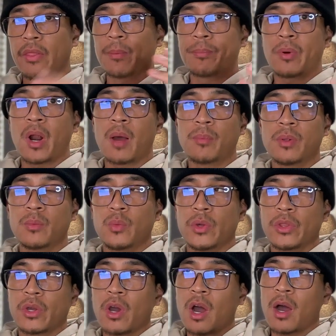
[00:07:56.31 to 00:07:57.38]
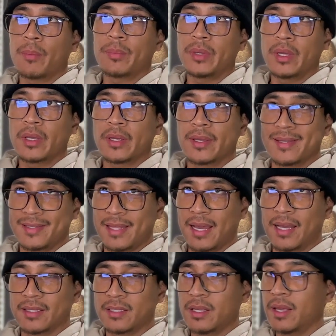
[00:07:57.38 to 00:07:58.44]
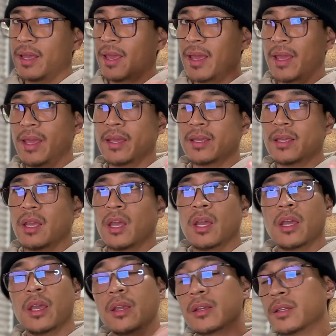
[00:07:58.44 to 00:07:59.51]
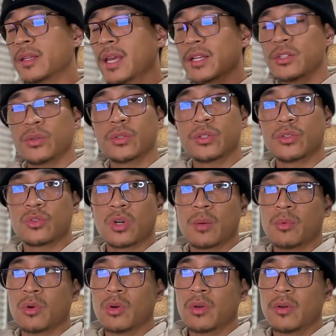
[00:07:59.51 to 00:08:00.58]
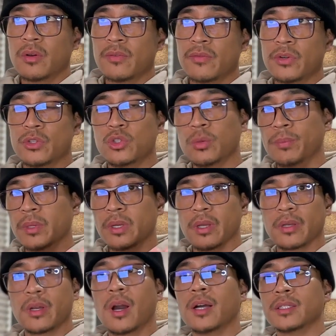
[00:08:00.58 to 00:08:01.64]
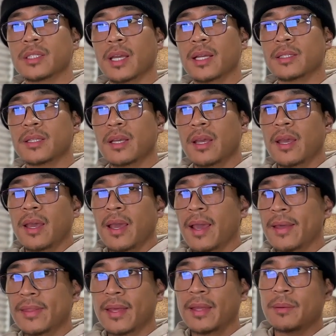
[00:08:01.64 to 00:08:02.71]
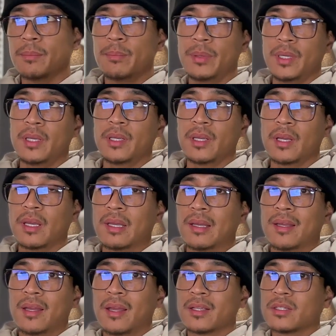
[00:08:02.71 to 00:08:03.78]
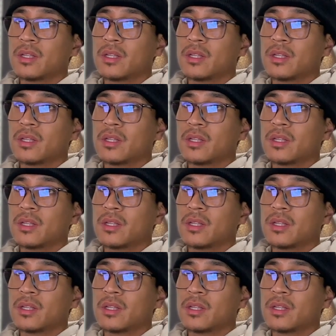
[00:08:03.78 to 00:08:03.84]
The problem with copying is that A, it could get you into trouble for duplicate content, and then B, it's